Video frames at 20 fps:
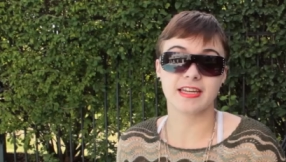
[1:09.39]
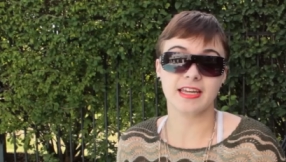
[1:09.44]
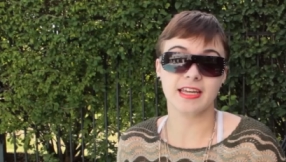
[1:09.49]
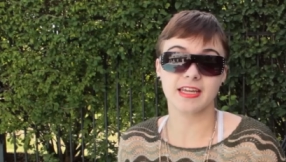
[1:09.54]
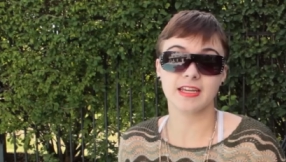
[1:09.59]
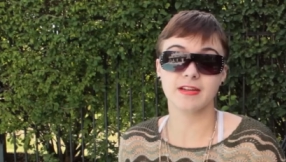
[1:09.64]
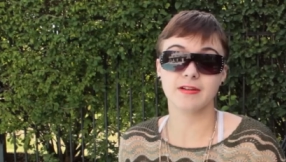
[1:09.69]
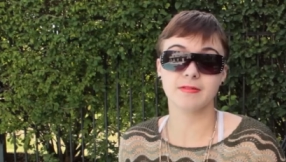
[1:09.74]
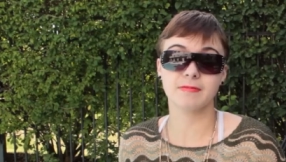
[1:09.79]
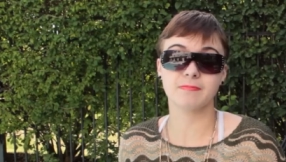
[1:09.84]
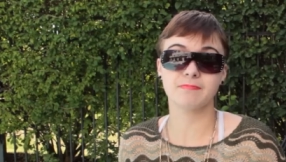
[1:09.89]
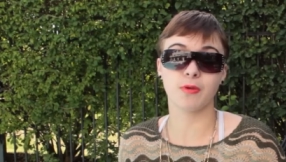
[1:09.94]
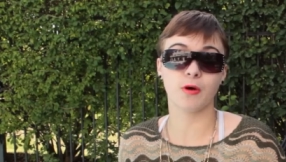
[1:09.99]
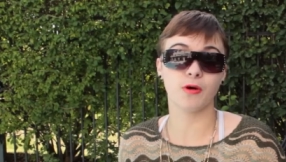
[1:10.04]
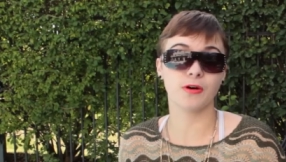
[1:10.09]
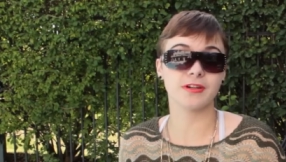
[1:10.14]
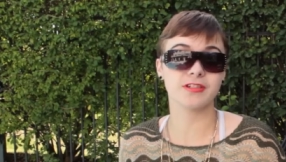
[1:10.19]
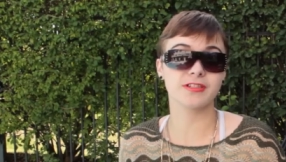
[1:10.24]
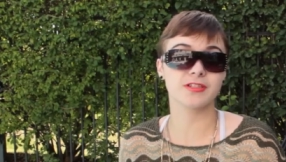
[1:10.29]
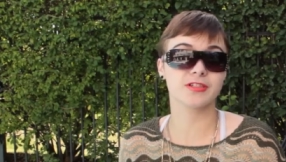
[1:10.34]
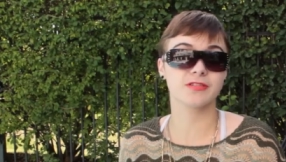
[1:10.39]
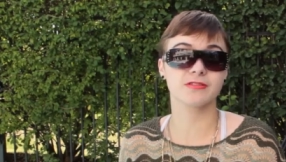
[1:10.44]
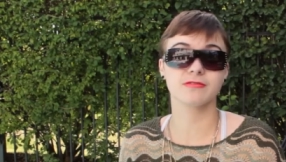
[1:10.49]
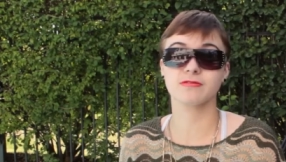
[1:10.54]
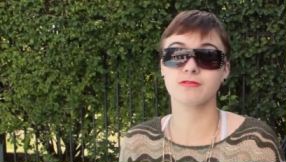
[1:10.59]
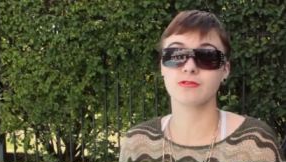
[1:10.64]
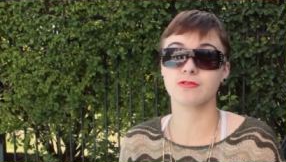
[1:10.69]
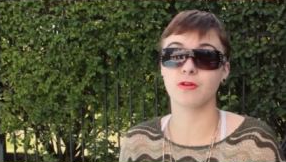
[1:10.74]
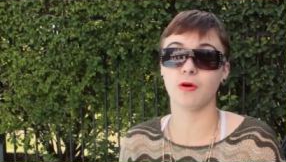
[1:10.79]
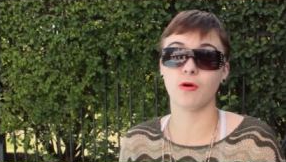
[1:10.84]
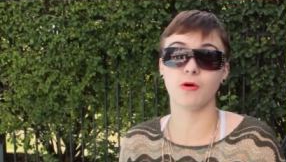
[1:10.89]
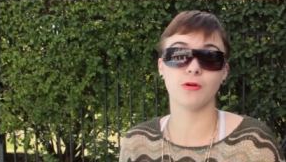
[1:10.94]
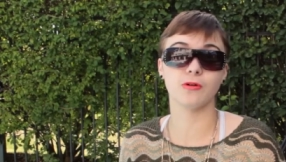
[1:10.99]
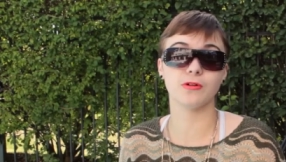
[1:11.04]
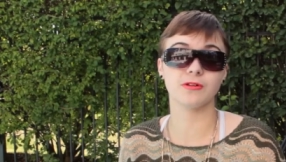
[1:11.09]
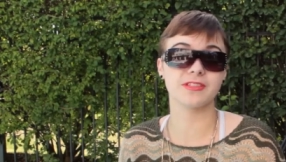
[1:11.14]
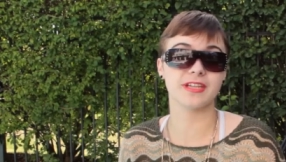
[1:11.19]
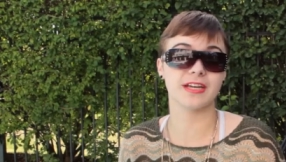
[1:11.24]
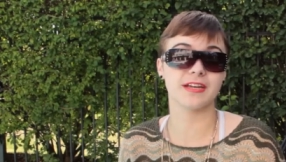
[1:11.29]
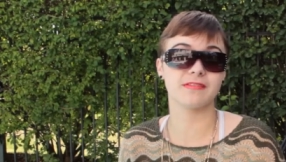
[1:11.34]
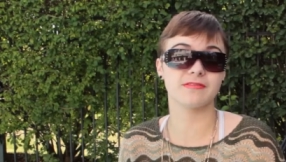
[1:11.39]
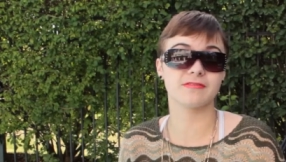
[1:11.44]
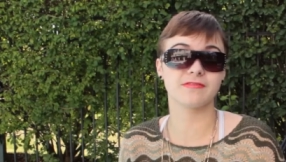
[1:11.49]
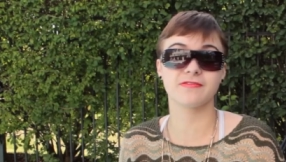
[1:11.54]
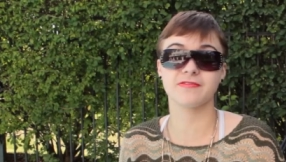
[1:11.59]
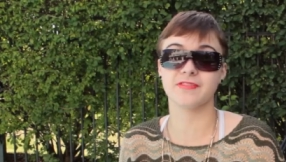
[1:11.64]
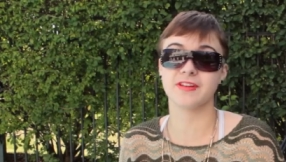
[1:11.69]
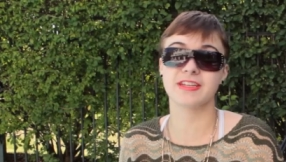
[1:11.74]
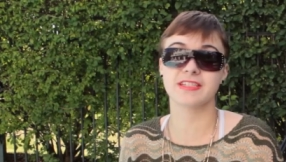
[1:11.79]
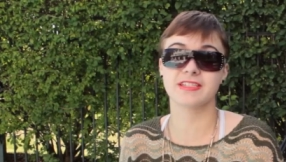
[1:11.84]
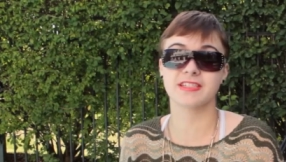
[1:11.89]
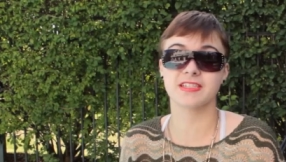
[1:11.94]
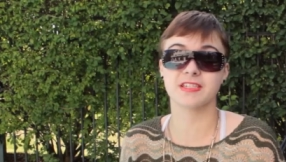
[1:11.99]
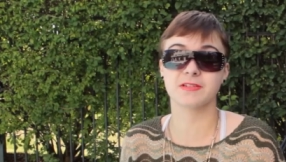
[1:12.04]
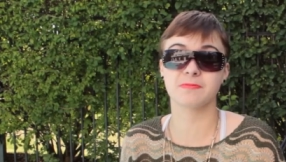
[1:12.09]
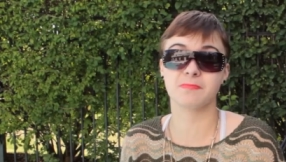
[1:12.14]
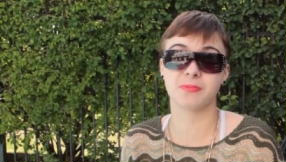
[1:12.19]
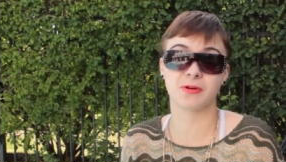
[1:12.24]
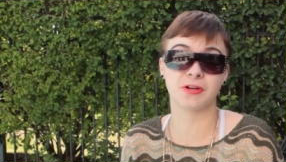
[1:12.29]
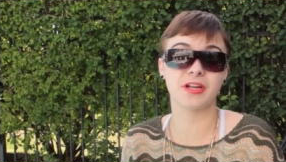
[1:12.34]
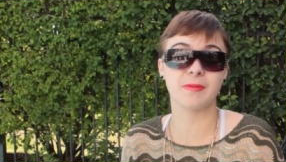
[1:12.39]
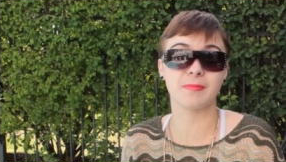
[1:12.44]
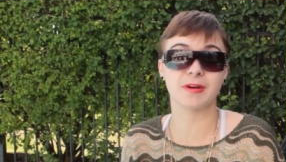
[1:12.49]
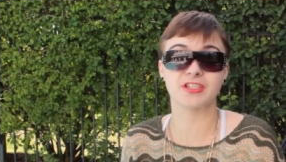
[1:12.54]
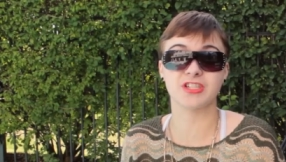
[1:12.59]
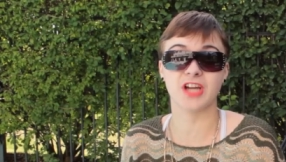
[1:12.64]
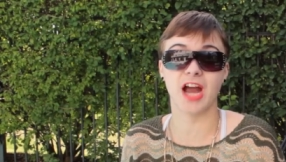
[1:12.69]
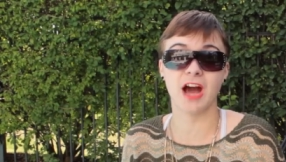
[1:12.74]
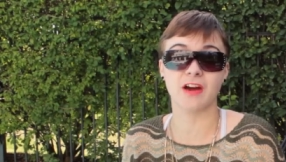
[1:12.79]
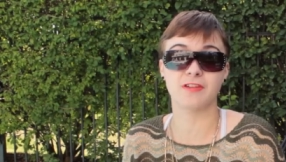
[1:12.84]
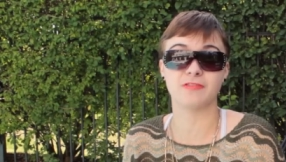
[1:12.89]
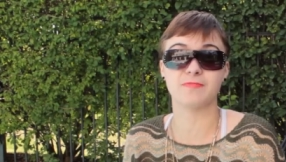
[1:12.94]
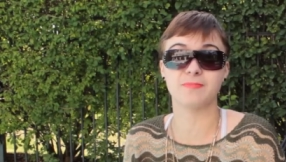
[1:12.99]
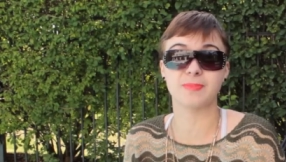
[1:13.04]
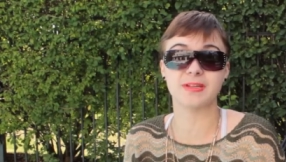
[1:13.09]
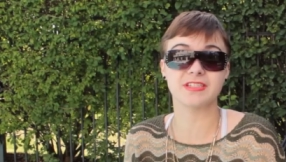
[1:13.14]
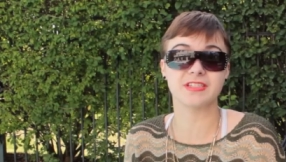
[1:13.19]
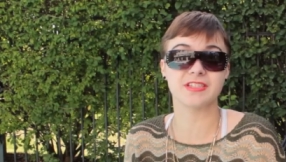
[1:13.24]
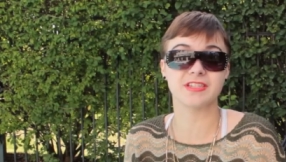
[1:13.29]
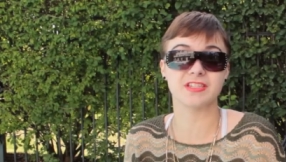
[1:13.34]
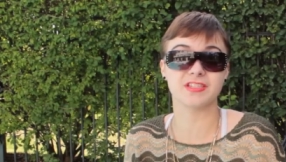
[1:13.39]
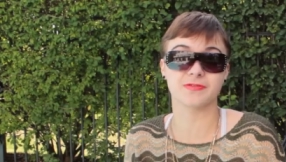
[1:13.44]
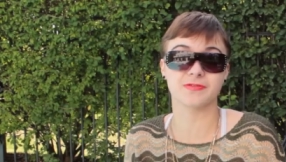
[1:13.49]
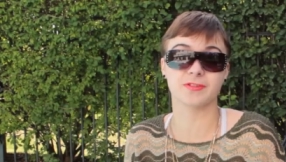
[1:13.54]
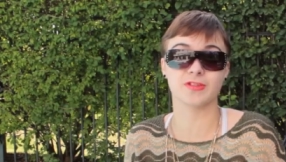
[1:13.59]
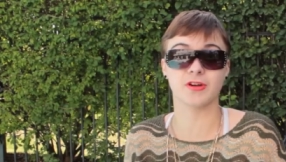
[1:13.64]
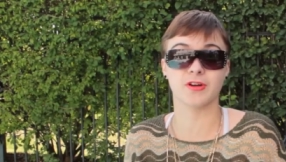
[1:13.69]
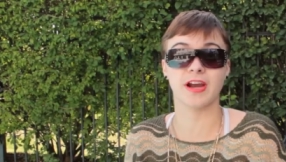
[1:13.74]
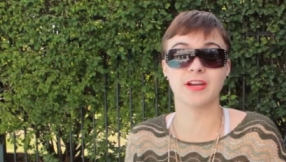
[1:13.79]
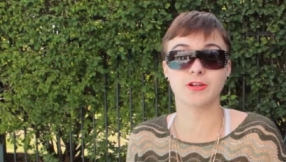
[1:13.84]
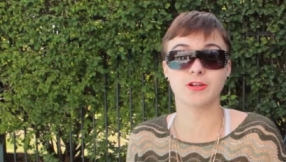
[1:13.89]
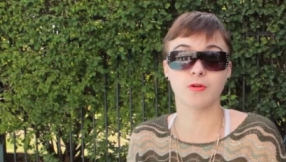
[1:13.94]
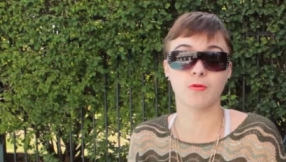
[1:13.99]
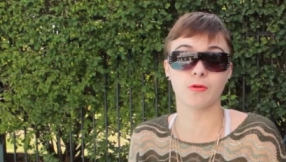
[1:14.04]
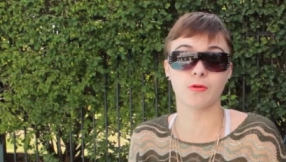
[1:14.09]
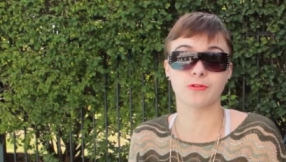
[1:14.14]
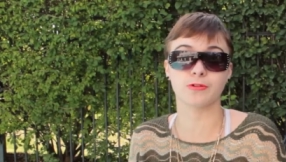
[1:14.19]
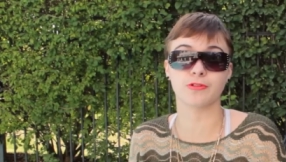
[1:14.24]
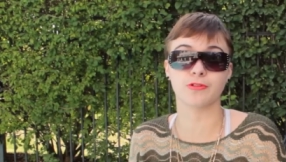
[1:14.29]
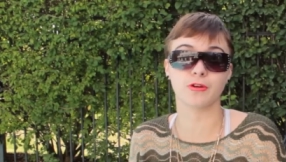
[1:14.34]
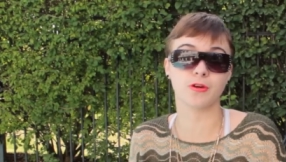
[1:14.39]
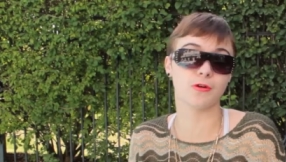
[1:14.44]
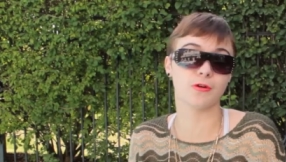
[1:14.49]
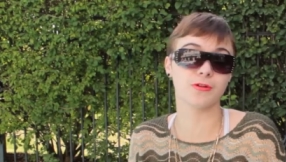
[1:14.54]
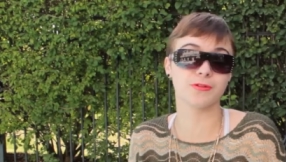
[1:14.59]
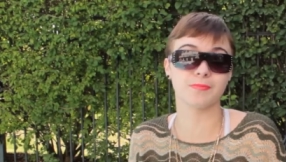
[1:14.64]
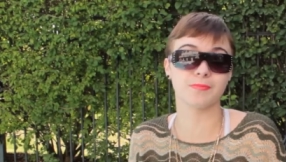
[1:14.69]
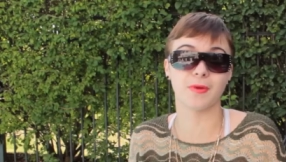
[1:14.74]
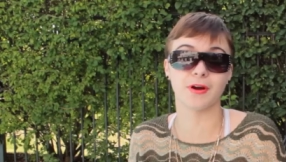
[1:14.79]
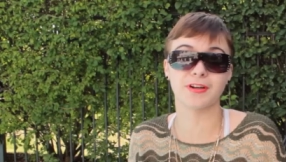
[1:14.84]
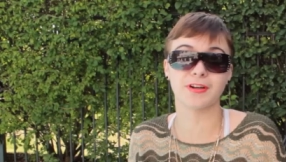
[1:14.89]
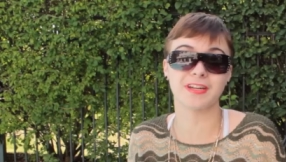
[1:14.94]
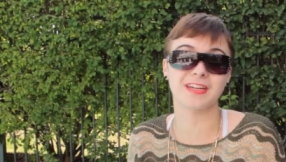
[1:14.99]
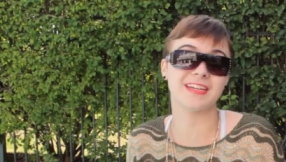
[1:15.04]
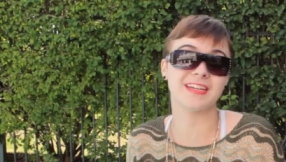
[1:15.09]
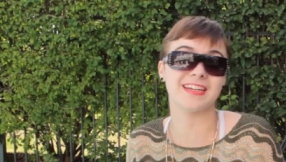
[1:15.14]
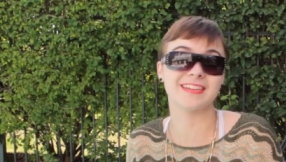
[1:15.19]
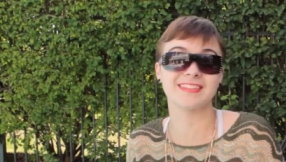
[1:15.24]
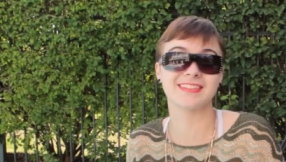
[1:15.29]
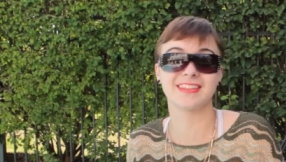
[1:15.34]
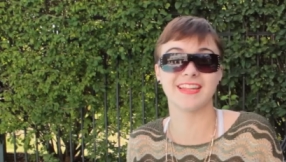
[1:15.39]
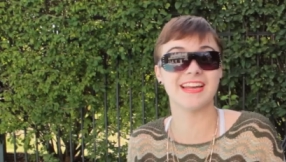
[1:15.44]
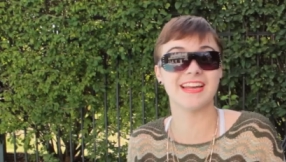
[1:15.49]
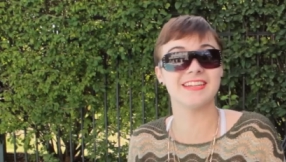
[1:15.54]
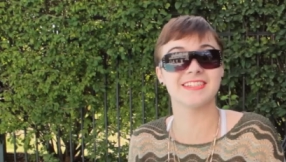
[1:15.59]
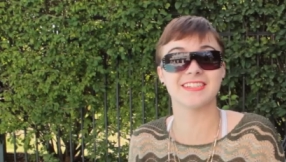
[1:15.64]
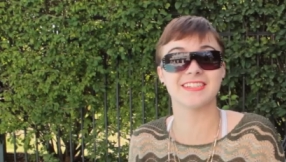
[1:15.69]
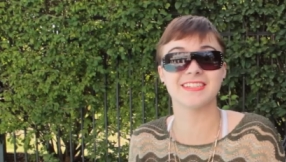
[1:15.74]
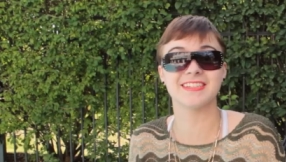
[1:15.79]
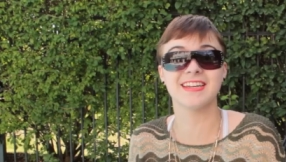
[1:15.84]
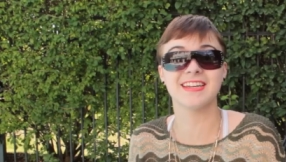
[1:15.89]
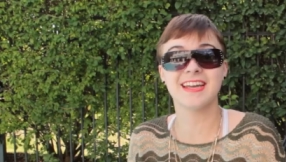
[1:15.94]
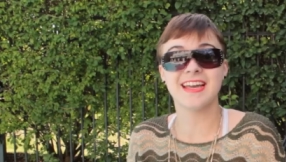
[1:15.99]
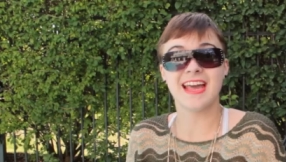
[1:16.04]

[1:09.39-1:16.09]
he put Gould and Fisk pretty much out of business for trying to corner the gold market and landed